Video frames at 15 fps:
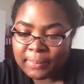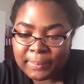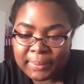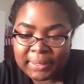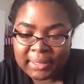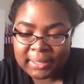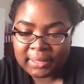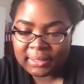
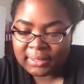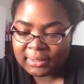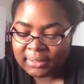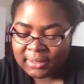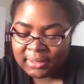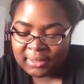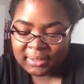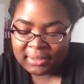But
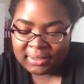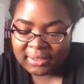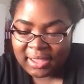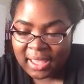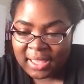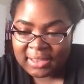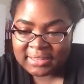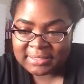
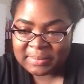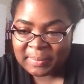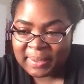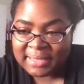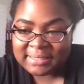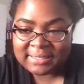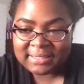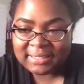God is
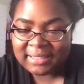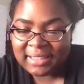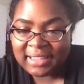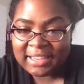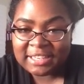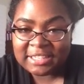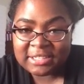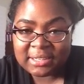amazing,
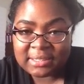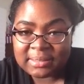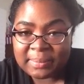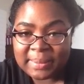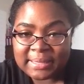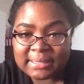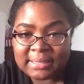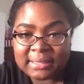and He does
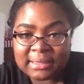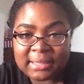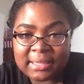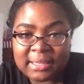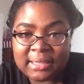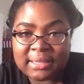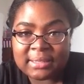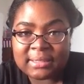amazing
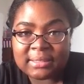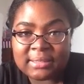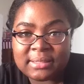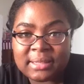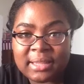things.